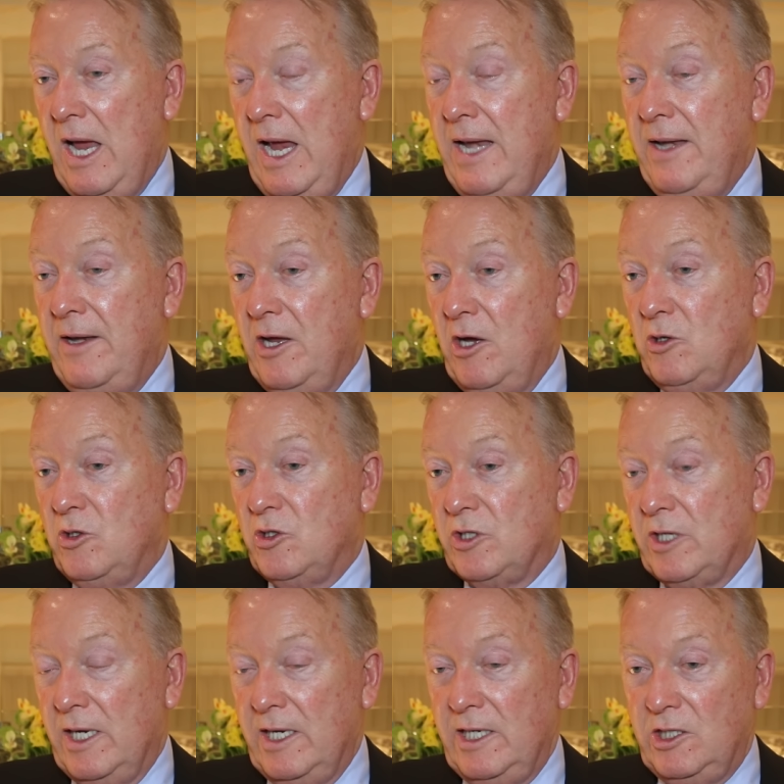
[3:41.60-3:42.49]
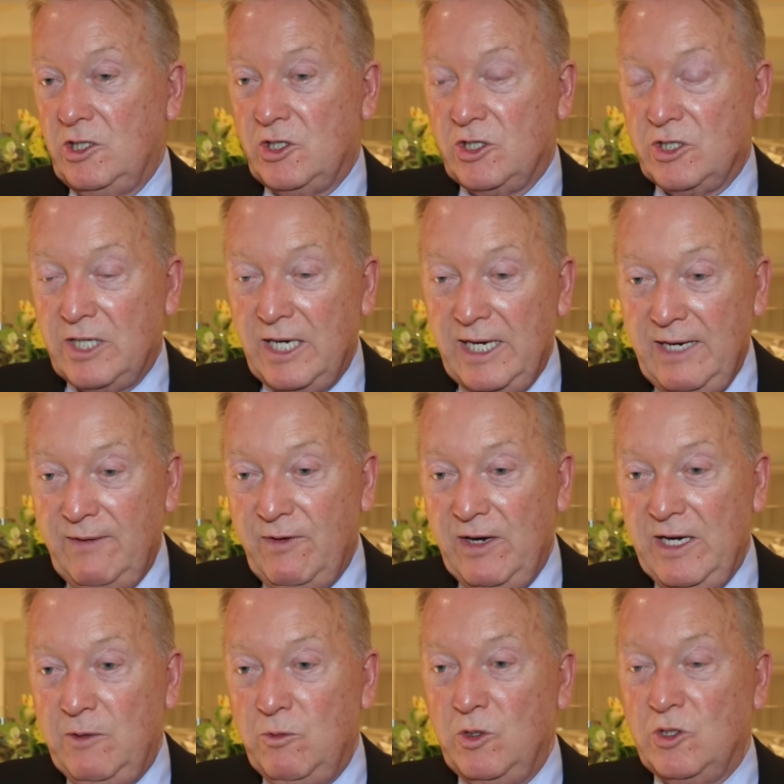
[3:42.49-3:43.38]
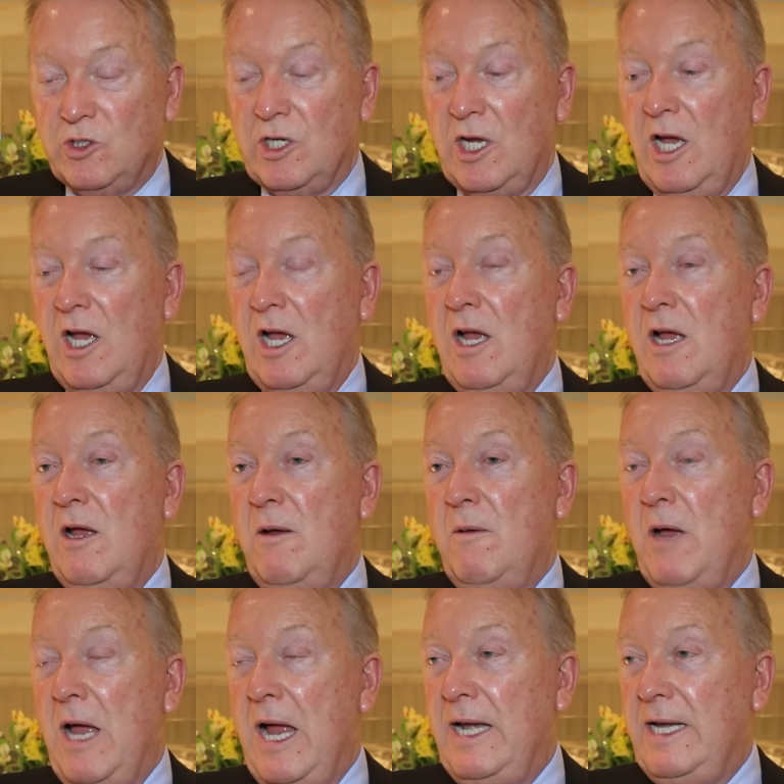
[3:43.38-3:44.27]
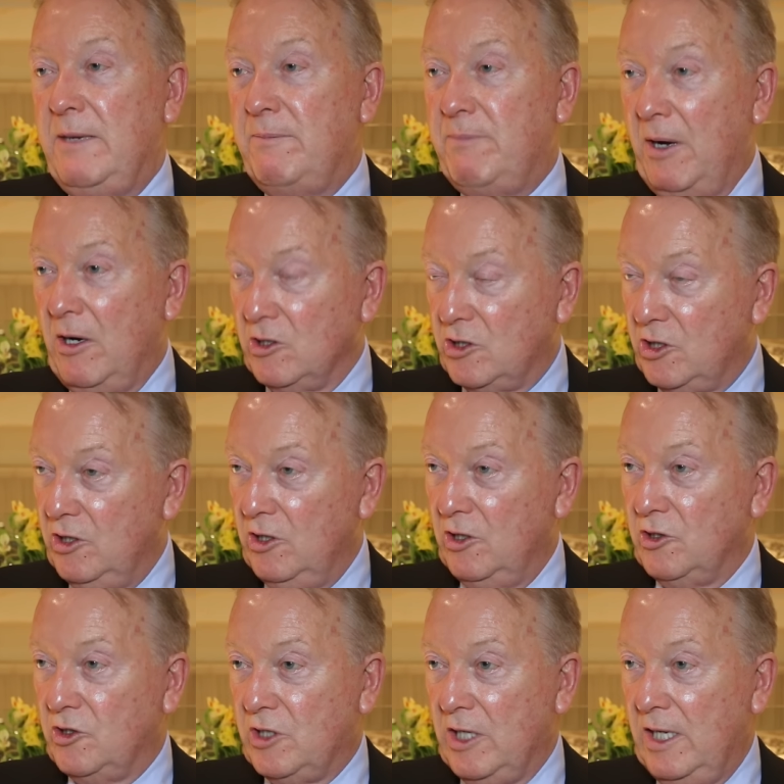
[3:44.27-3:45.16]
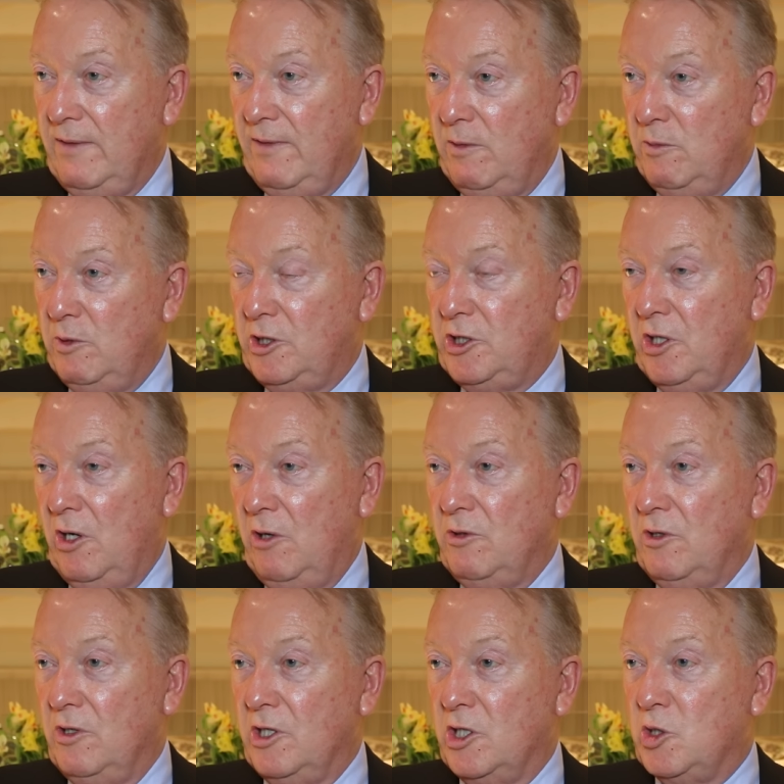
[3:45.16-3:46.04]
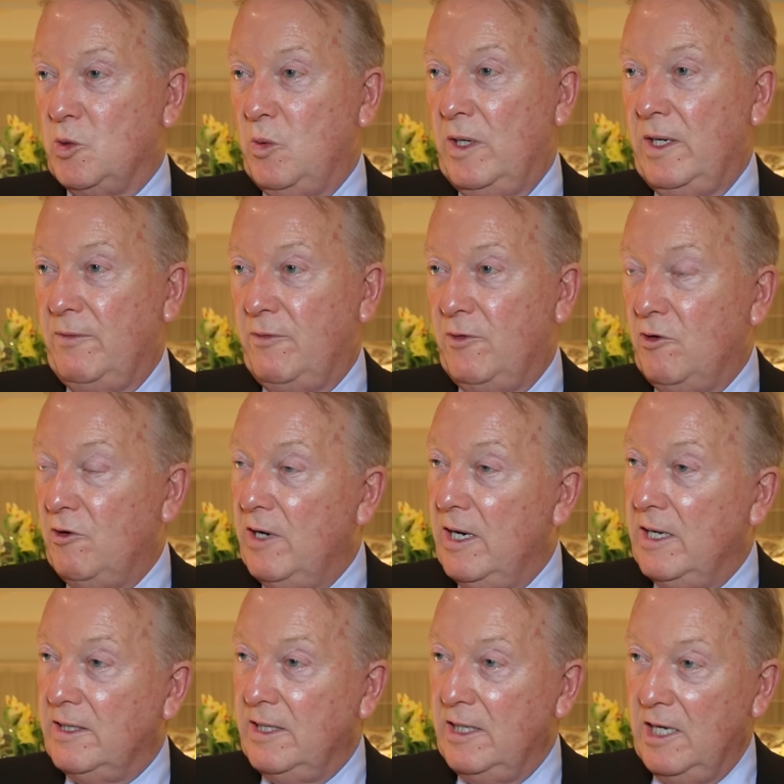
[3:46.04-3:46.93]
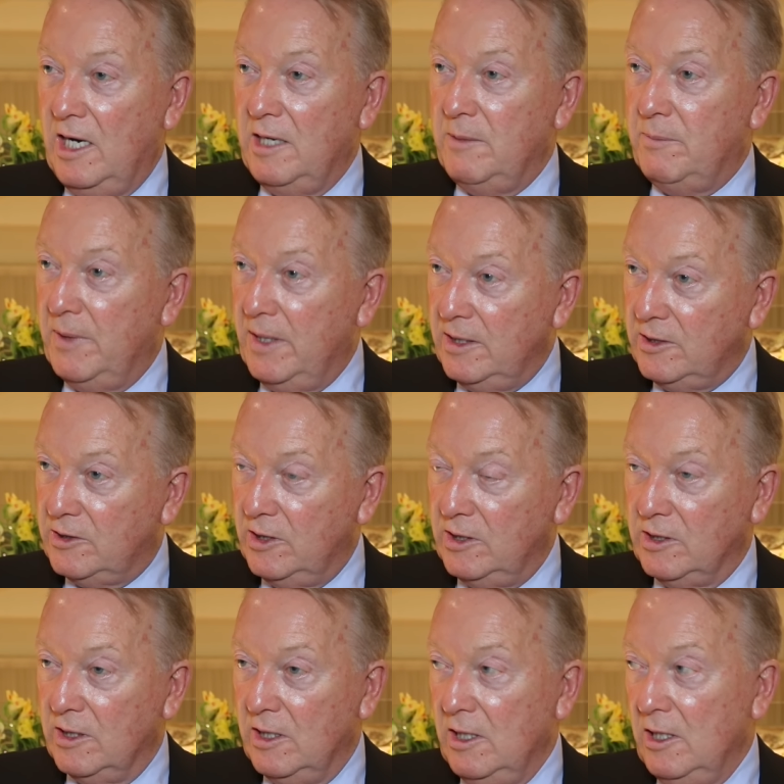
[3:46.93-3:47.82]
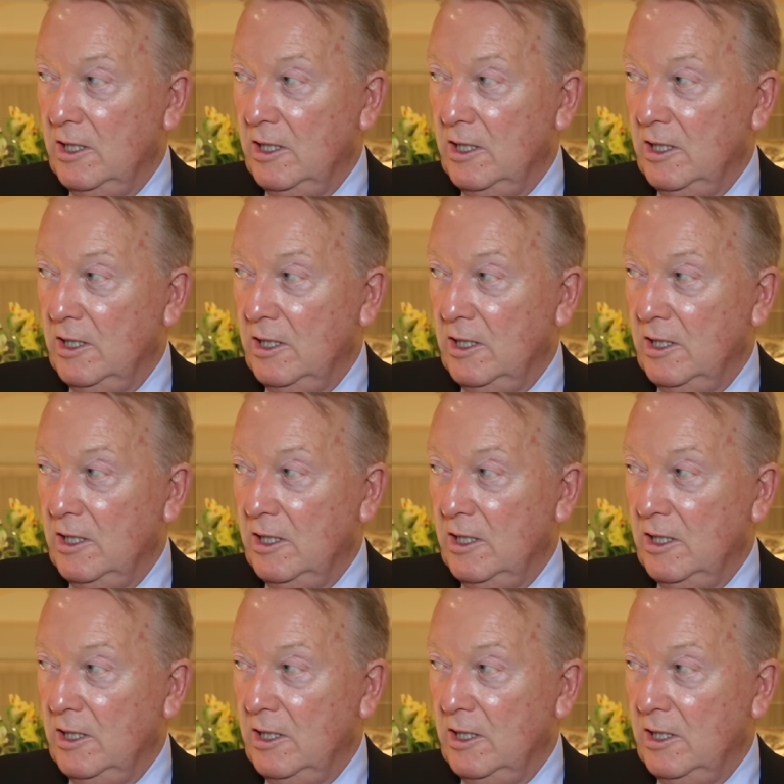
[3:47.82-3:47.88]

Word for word: In those days, T V was, any boxing on T V was shown on a twenty-four hour delay basis.